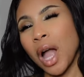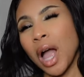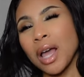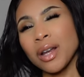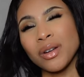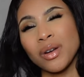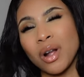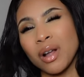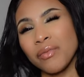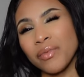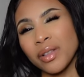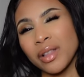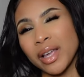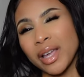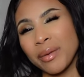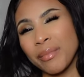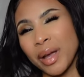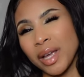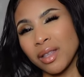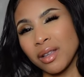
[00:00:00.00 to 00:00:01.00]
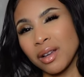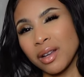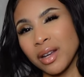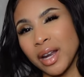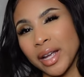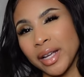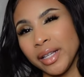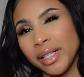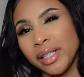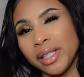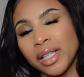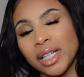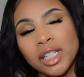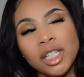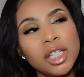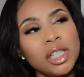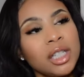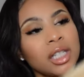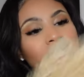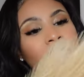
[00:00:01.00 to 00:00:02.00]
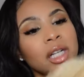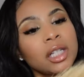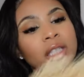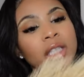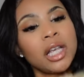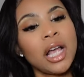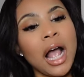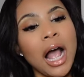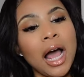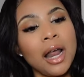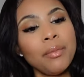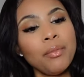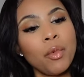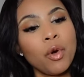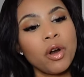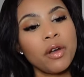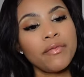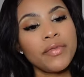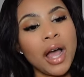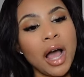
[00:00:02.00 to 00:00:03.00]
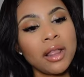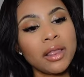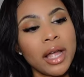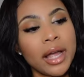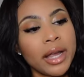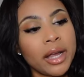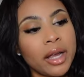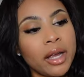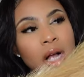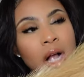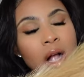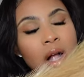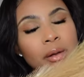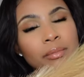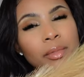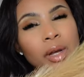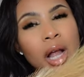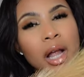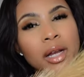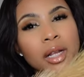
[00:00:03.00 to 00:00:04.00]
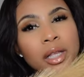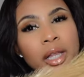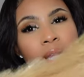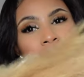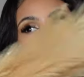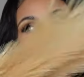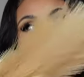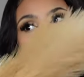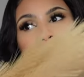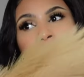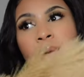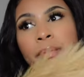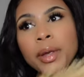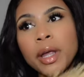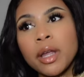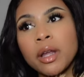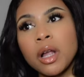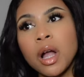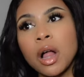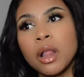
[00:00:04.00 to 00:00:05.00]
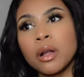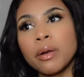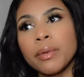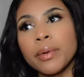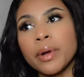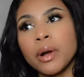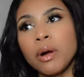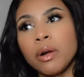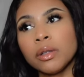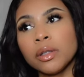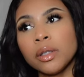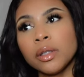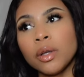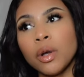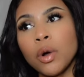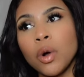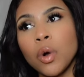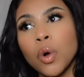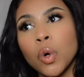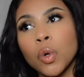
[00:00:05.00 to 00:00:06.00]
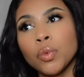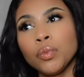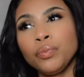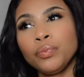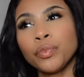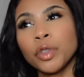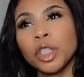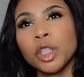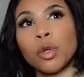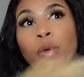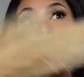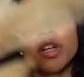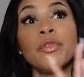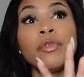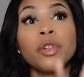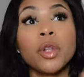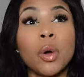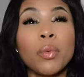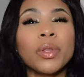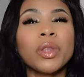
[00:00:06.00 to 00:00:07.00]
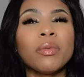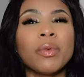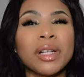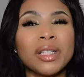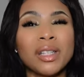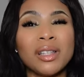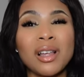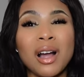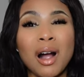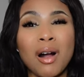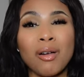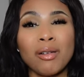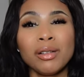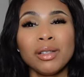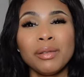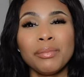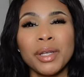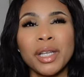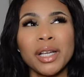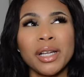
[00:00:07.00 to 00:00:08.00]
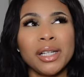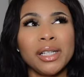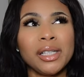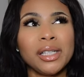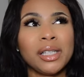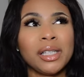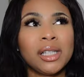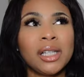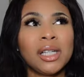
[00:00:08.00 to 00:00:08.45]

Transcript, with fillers: I don't know. I feel like it might look nice. It just, to add more of that like, um, kind of like the champagne color but also so it can flow with the rest of the house because